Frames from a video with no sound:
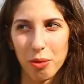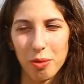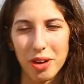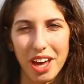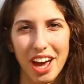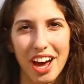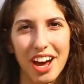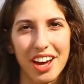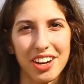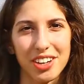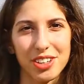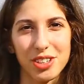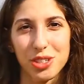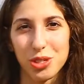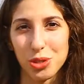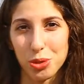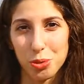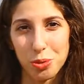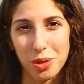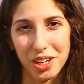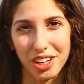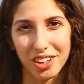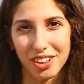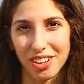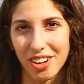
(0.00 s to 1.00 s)
We had a
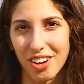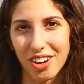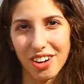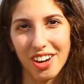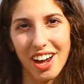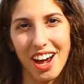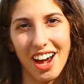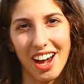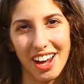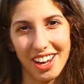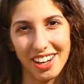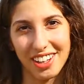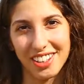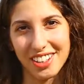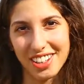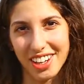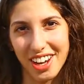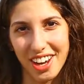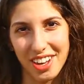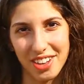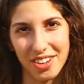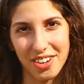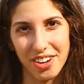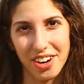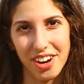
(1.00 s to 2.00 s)
two week long hike
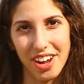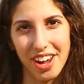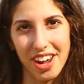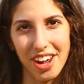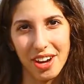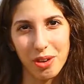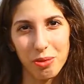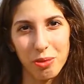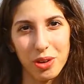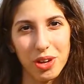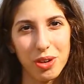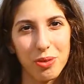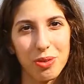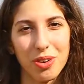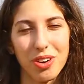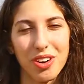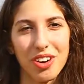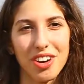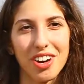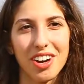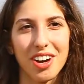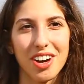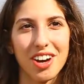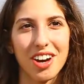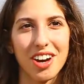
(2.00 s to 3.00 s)
together, and we
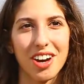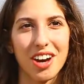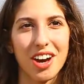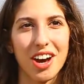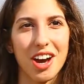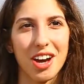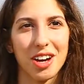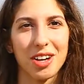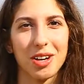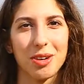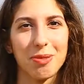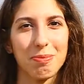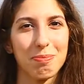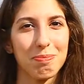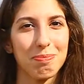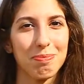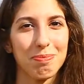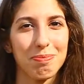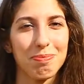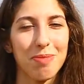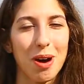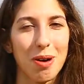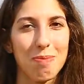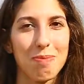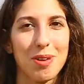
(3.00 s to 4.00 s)
were a,
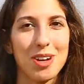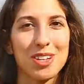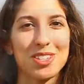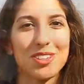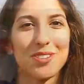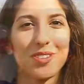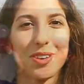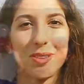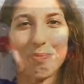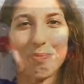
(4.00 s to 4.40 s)
a bunch of